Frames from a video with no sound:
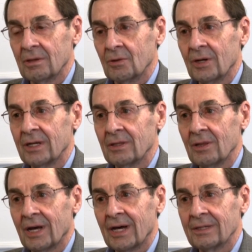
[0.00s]
quite a
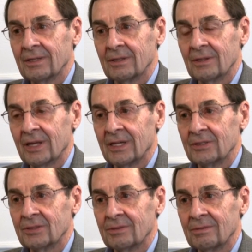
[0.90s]
lot in the
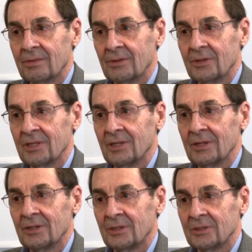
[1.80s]
last thirty
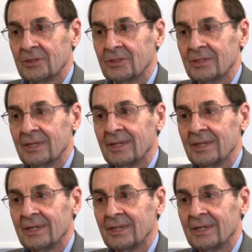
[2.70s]
years,